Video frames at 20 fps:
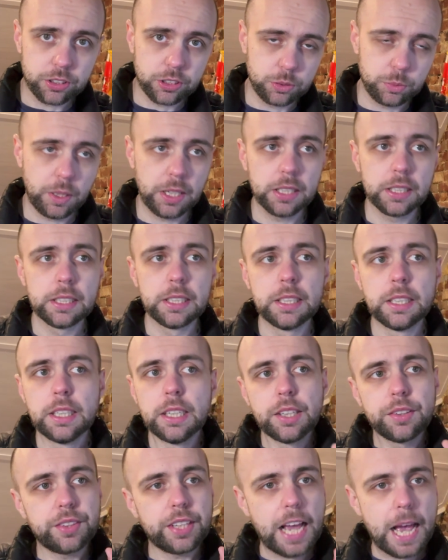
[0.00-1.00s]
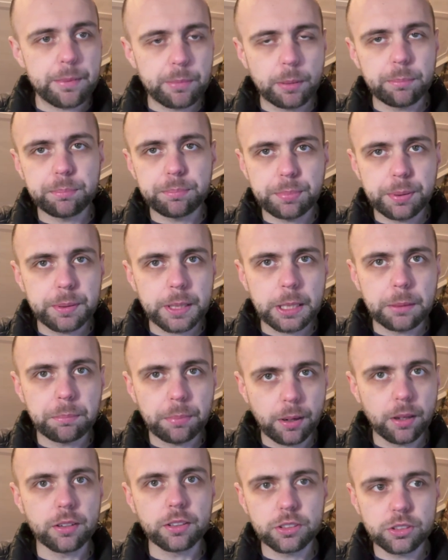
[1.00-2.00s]
as well. The M&P
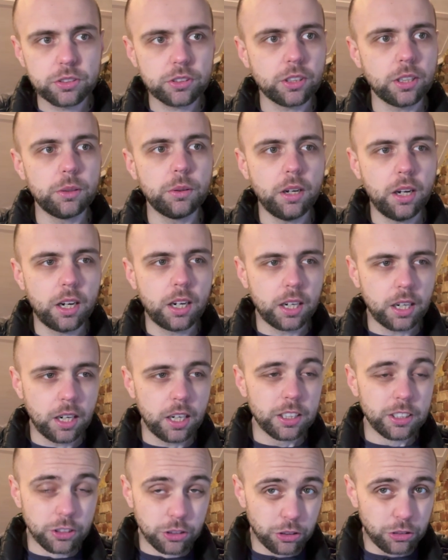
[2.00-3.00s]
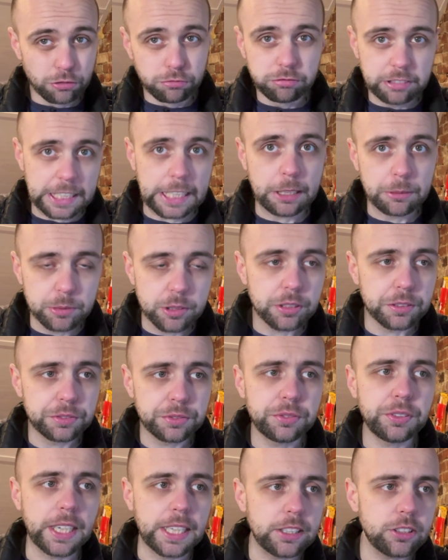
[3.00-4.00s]
plugs, though, are a dream to
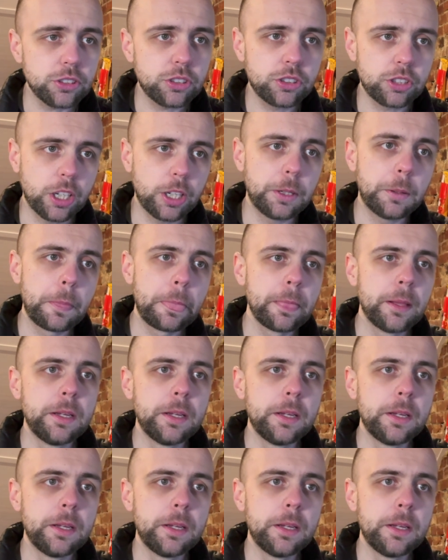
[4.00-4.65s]
fit. So,